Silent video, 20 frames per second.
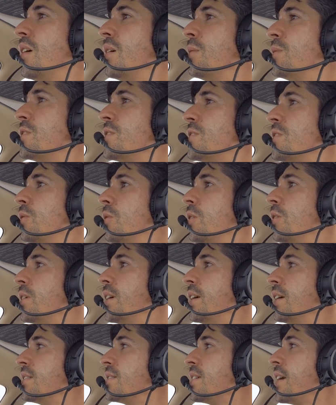We're still
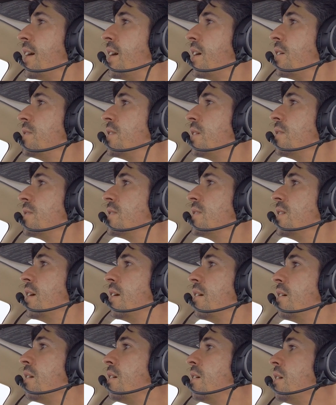looking, Tango Delta Sierra.